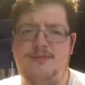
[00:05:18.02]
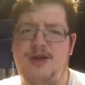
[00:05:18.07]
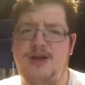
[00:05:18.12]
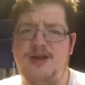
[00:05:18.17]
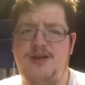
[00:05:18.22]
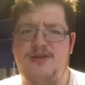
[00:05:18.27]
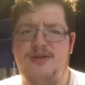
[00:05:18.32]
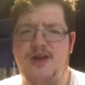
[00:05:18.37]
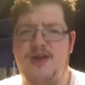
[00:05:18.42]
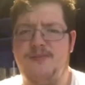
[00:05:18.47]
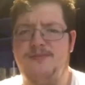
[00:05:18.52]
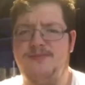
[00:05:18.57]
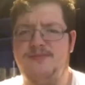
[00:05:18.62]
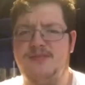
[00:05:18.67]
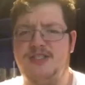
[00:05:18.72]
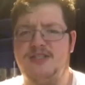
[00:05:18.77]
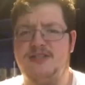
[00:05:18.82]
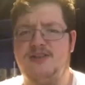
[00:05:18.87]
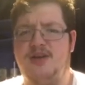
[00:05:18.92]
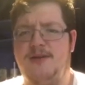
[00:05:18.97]
I don't know.
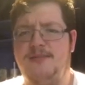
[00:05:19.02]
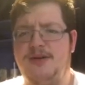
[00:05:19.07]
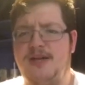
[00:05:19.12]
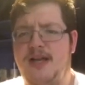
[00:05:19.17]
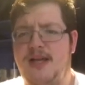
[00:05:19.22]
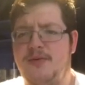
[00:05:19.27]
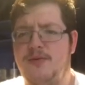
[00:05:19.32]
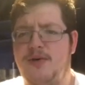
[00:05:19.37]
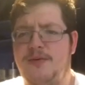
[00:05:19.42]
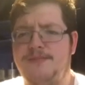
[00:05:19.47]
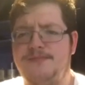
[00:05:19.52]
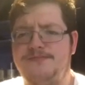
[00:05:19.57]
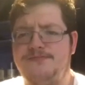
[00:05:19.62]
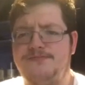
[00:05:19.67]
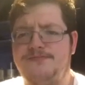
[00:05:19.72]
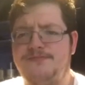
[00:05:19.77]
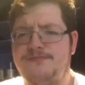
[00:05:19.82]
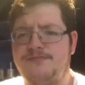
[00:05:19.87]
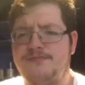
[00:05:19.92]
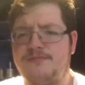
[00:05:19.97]
It's just a complicated one.
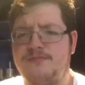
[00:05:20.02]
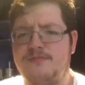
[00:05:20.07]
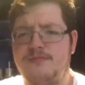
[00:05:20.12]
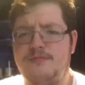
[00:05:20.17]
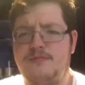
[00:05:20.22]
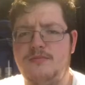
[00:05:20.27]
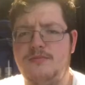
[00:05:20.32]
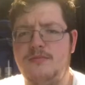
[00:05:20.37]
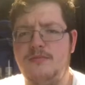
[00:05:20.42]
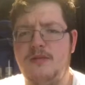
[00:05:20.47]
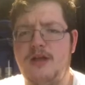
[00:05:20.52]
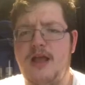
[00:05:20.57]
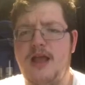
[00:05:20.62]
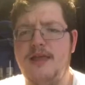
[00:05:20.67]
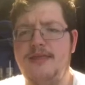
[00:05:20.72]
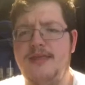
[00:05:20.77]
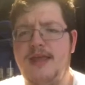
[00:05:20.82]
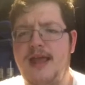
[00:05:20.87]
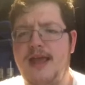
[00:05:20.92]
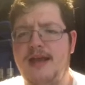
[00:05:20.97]

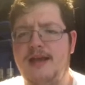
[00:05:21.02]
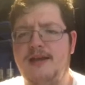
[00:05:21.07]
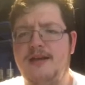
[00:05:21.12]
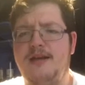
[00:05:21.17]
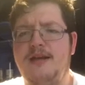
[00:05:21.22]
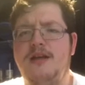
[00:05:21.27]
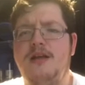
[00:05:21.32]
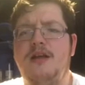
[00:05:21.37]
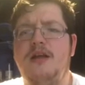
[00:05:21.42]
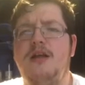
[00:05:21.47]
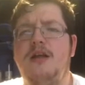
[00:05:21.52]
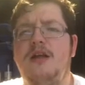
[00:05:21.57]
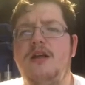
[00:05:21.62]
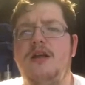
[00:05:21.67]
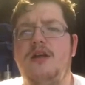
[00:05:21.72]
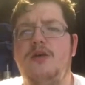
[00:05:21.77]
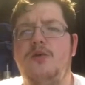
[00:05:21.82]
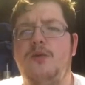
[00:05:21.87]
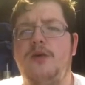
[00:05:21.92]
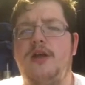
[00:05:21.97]
And then
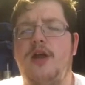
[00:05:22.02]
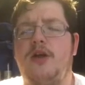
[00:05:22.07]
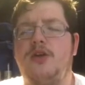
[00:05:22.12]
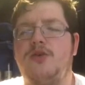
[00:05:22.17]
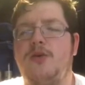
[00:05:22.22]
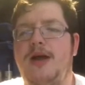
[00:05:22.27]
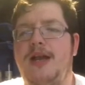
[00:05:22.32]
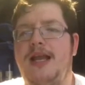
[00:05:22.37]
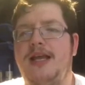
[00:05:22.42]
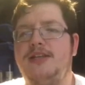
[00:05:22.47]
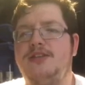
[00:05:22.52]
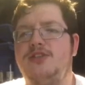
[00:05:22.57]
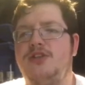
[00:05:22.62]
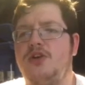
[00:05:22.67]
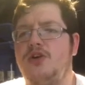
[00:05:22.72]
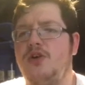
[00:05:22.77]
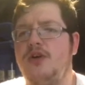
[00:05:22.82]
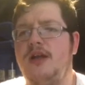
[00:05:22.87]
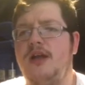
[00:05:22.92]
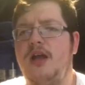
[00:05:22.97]
we go to our last
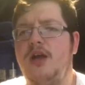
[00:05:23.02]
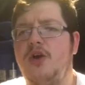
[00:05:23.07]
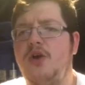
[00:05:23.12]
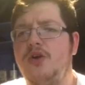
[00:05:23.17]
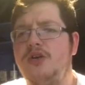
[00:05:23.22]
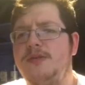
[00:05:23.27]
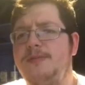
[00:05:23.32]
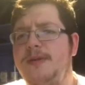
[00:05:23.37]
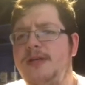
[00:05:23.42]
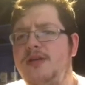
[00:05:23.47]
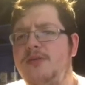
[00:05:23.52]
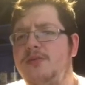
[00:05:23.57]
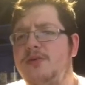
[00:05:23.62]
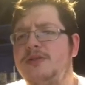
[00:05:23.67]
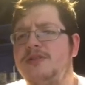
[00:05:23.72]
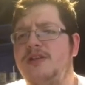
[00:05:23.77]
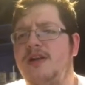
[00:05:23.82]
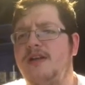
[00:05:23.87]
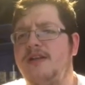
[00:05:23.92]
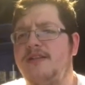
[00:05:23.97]
story. According to PW
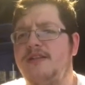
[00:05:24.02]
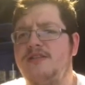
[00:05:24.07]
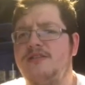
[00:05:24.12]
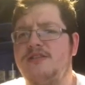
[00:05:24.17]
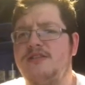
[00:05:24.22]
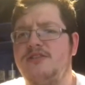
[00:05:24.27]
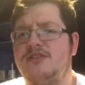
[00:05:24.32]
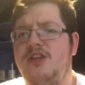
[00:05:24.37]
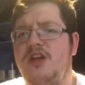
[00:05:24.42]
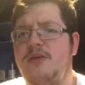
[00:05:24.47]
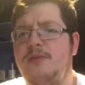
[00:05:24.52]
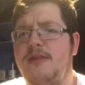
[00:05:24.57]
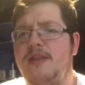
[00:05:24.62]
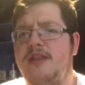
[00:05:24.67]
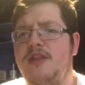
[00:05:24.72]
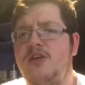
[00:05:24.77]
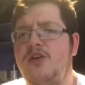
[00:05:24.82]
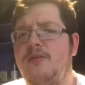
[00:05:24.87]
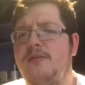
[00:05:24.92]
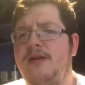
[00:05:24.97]
Insider, there is concern
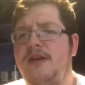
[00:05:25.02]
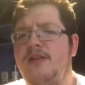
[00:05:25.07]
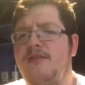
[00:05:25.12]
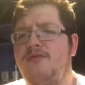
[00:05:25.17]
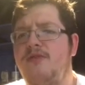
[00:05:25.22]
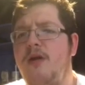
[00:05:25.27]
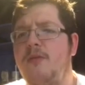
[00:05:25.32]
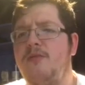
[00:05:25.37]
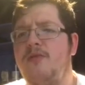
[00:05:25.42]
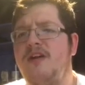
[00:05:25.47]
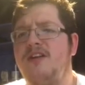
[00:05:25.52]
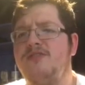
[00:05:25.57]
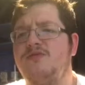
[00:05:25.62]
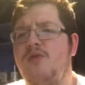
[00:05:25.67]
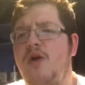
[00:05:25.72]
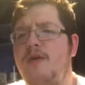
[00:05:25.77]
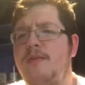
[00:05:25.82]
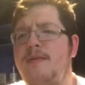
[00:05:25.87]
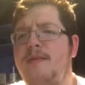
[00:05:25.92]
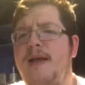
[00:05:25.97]
within the company that Roman Reigns
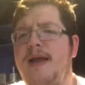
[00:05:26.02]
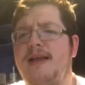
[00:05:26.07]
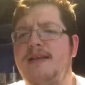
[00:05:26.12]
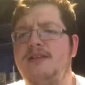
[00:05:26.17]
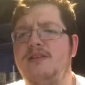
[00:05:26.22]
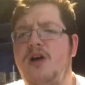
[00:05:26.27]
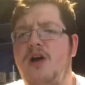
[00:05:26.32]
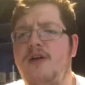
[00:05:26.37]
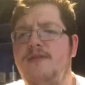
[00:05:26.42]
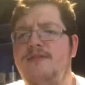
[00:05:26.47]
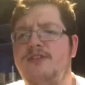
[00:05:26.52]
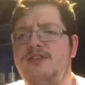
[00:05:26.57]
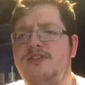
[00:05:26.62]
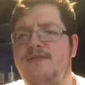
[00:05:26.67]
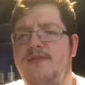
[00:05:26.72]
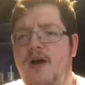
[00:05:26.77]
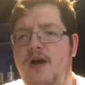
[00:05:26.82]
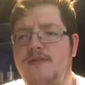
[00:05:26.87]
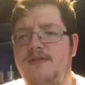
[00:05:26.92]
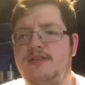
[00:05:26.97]
won't be back in time for
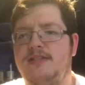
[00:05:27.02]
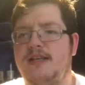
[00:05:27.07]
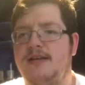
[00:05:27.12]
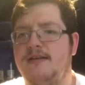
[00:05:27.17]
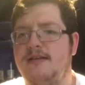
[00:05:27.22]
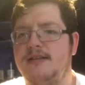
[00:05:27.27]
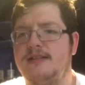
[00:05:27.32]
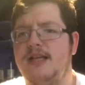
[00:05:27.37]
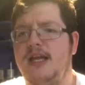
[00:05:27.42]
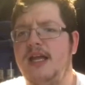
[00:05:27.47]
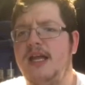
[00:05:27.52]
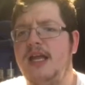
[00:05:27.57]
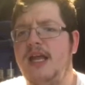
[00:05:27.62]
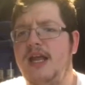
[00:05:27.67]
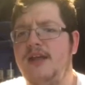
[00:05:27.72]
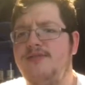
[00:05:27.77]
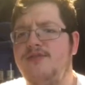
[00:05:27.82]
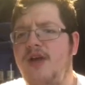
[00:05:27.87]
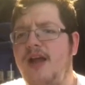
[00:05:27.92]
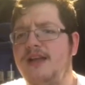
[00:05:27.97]
Survivor Series.
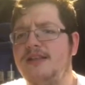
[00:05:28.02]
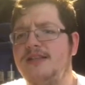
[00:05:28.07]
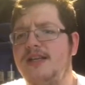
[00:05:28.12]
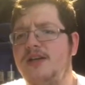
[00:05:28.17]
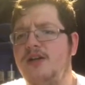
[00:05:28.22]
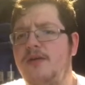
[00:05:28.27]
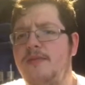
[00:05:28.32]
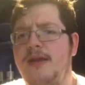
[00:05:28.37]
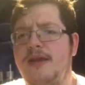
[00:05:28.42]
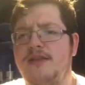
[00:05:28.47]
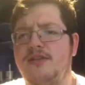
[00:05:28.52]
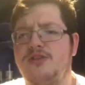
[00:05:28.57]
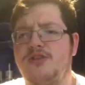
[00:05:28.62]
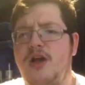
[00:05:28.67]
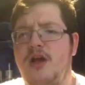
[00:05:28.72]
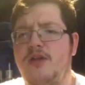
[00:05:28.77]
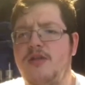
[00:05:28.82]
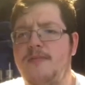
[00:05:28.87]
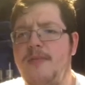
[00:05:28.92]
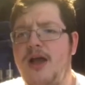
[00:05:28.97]
If Reigns cannot make the
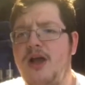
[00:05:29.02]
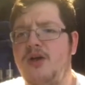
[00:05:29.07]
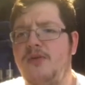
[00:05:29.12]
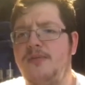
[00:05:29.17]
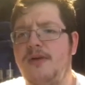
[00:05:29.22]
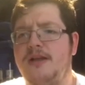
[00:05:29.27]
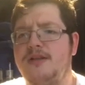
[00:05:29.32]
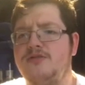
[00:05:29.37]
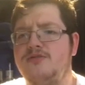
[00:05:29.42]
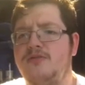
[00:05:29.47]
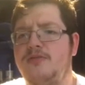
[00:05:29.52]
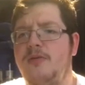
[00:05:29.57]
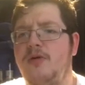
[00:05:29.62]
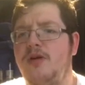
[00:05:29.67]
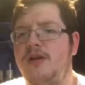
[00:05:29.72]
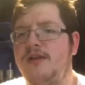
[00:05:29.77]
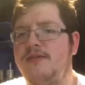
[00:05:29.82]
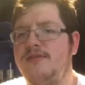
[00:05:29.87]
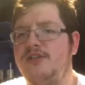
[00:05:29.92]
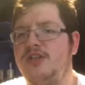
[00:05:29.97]
show, the backup plan is
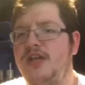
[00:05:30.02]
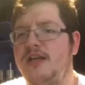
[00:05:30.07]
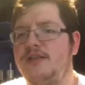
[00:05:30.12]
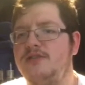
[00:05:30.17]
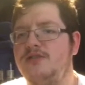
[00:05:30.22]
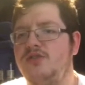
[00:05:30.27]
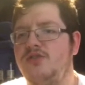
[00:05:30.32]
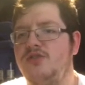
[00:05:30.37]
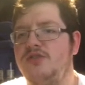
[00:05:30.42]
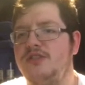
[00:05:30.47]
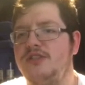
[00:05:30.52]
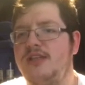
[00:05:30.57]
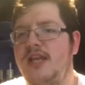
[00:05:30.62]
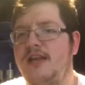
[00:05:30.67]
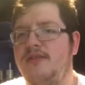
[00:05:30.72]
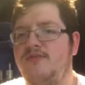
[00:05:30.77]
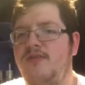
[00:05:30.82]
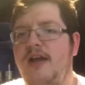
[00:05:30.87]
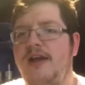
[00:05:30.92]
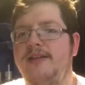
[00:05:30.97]
reportedly for Jason Jordan to
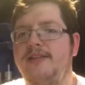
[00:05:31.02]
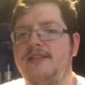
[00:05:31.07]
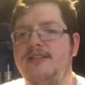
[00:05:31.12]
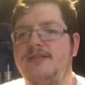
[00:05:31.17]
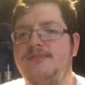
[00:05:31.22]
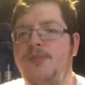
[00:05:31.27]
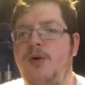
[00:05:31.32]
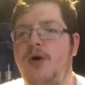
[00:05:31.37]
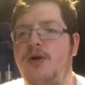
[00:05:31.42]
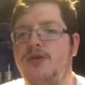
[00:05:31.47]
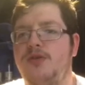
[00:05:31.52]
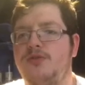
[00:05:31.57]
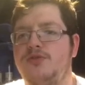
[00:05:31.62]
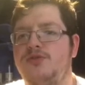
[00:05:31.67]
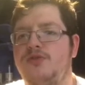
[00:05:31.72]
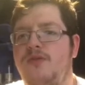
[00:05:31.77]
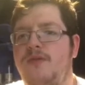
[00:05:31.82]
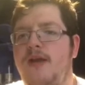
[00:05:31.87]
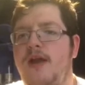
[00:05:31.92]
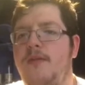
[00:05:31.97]
take Reigns' spot and do a
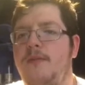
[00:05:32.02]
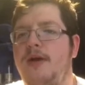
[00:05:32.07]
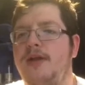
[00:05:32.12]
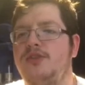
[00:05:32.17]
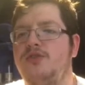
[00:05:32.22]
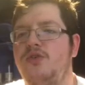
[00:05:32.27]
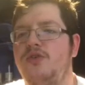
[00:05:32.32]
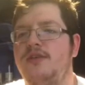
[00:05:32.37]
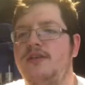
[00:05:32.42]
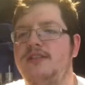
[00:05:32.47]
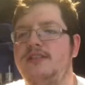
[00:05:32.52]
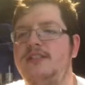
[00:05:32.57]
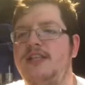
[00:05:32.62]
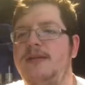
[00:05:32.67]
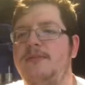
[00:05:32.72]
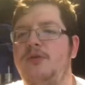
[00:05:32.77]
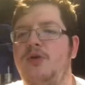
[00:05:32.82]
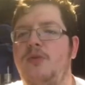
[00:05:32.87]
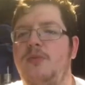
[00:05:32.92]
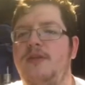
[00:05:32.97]
storyline where Jordan is
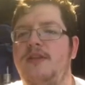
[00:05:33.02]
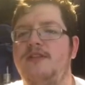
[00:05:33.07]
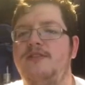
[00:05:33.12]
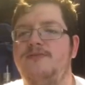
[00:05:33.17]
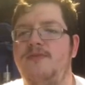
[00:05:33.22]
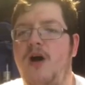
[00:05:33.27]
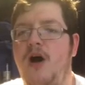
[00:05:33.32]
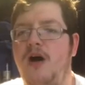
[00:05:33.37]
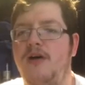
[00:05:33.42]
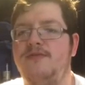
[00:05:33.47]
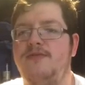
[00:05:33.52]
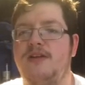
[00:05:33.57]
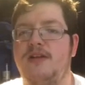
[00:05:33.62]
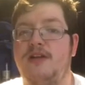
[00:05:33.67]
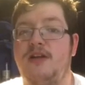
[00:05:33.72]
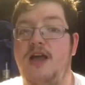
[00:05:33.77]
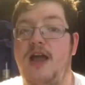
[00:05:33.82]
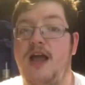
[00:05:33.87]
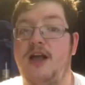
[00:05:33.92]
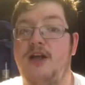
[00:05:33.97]
teaming up with his father,
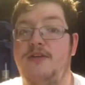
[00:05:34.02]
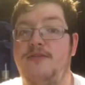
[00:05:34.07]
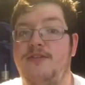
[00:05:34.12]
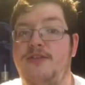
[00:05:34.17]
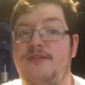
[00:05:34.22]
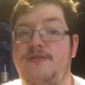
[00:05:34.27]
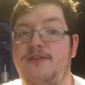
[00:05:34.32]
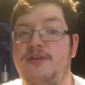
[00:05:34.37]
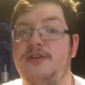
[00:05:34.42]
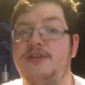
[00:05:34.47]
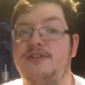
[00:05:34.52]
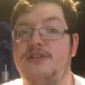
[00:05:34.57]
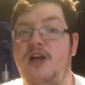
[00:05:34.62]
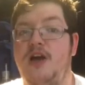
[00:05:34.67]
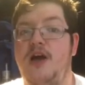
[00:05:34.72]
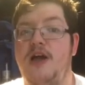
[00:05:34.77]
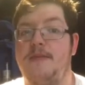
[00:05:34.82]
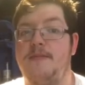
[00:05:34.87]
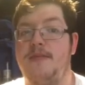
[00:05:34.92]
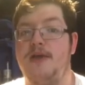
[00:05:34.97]
Kurt Angle, for the first
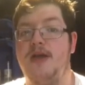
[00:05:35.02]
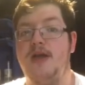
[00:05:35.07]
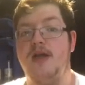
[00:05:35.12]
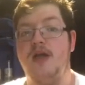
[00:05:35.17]
time.